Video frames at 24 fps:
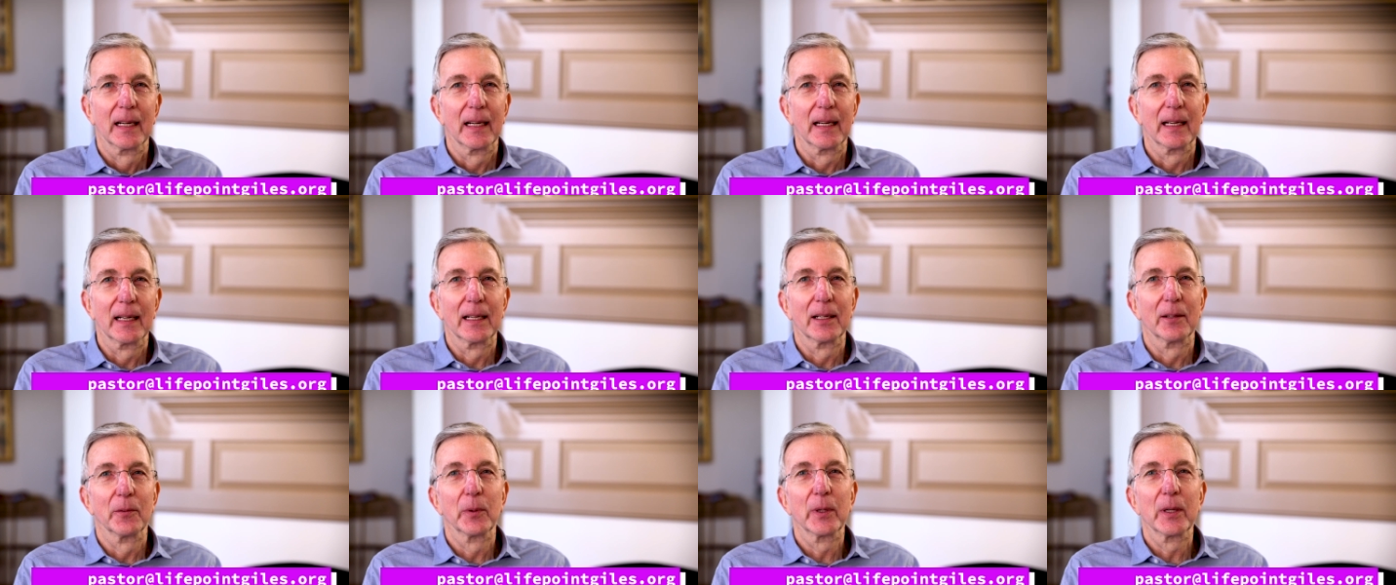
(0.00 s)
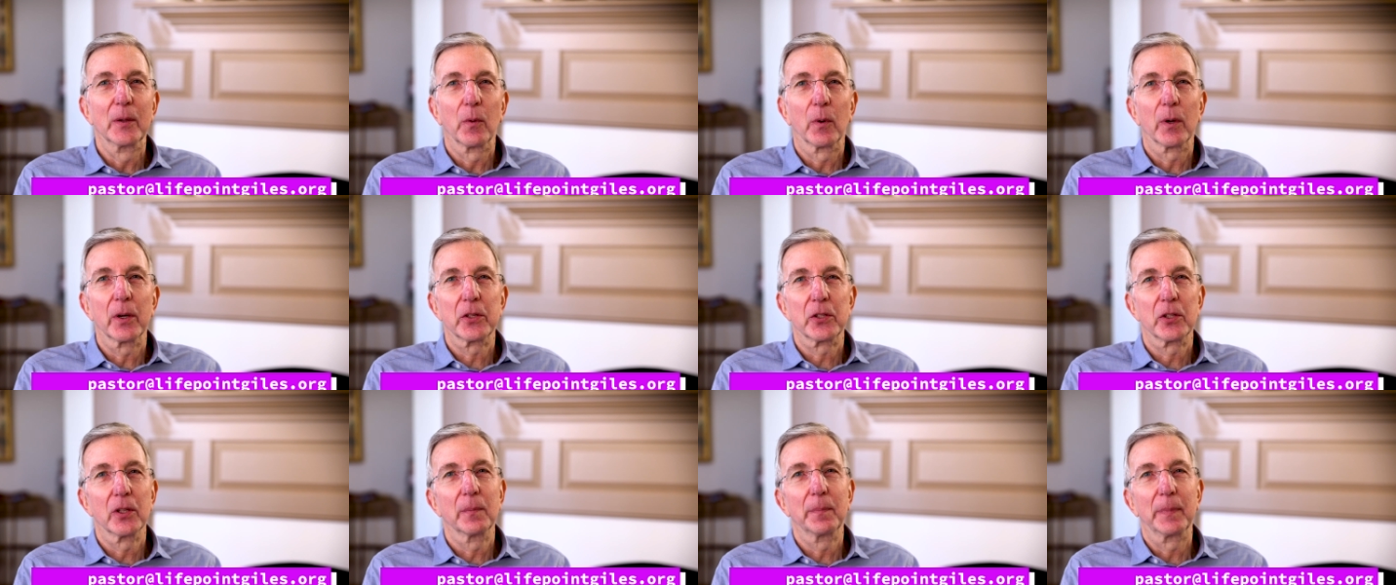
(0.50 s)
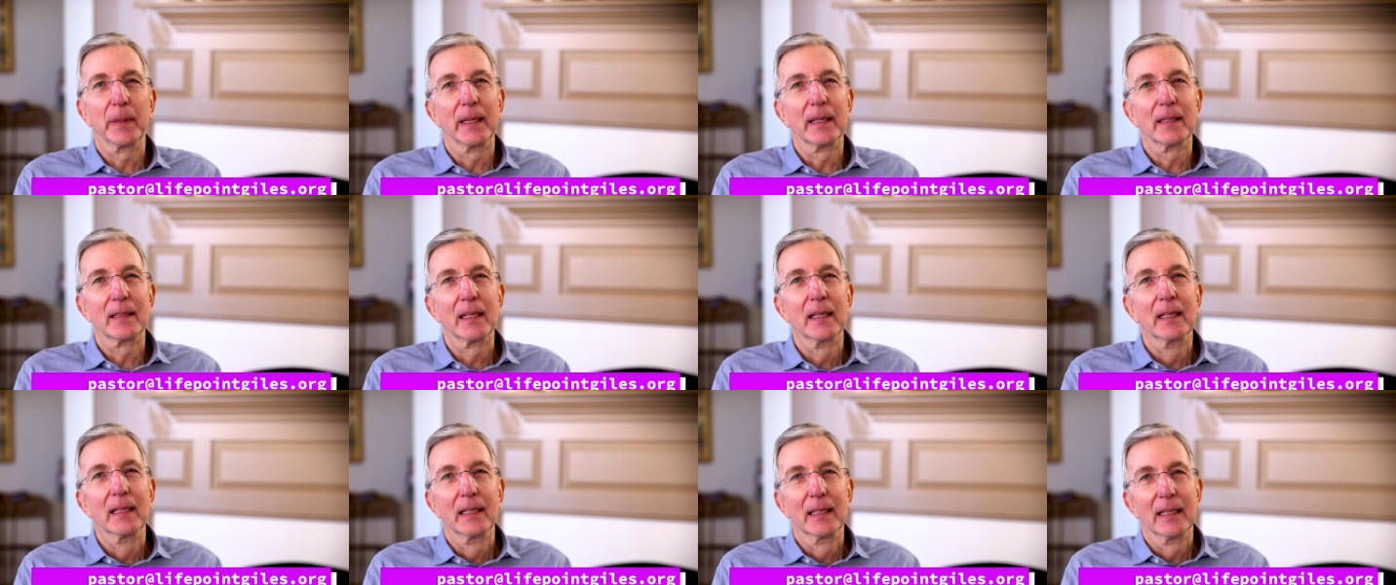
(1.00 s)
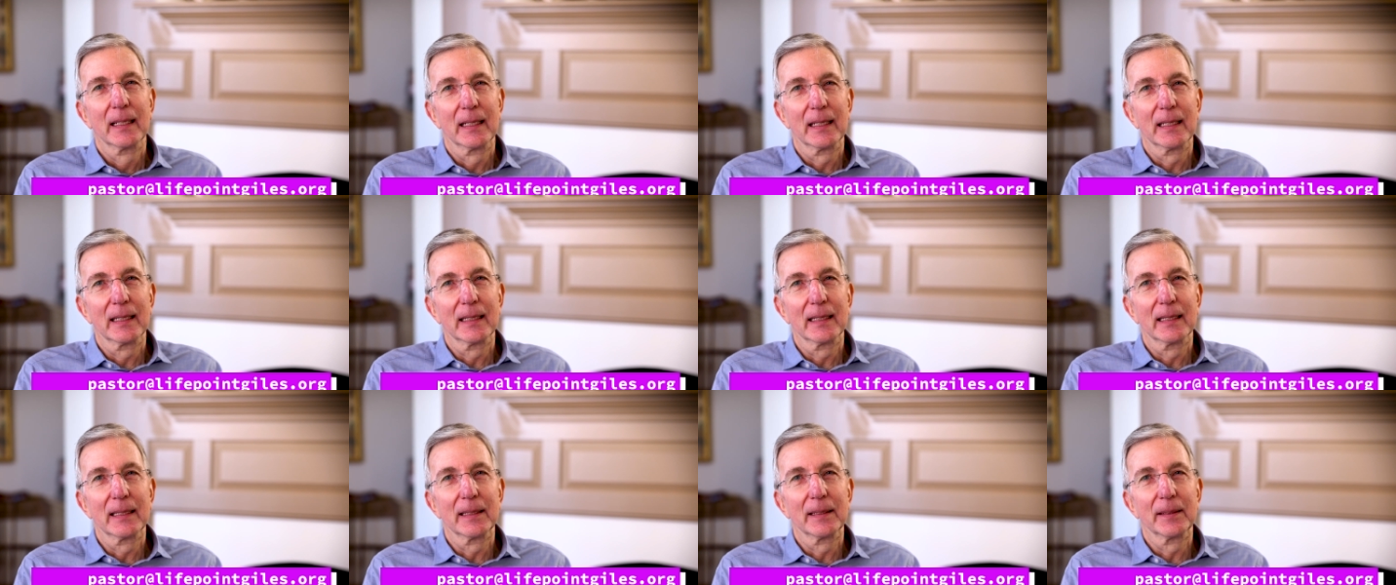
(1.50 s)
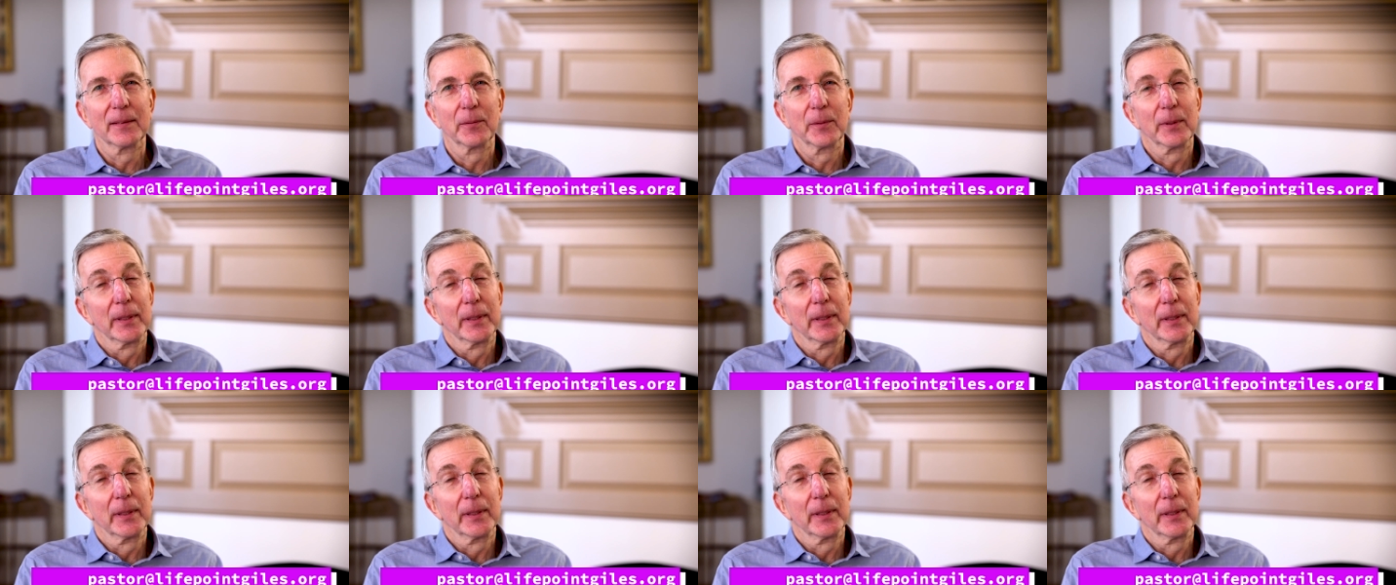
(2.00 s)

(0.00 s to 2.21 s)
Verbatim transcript: Uh, we worship at, uh,